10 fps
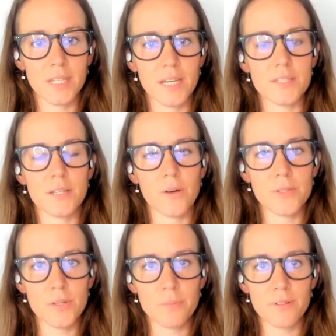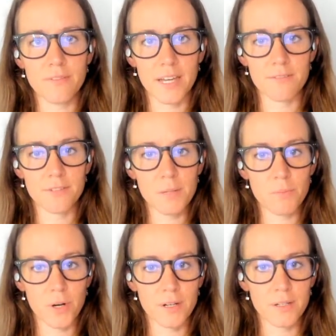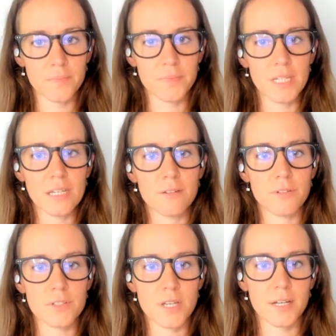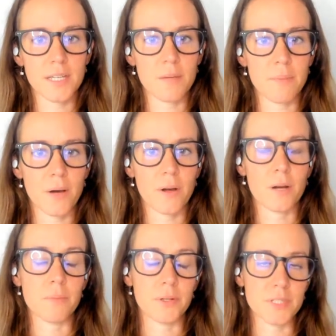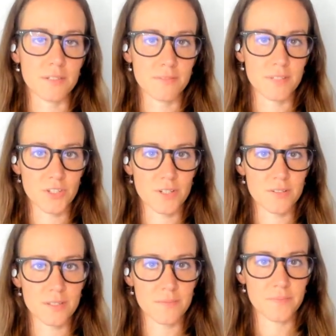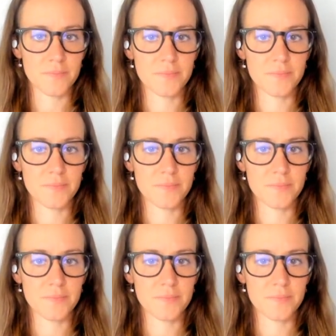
and to also provide a framework for talking about our built in features.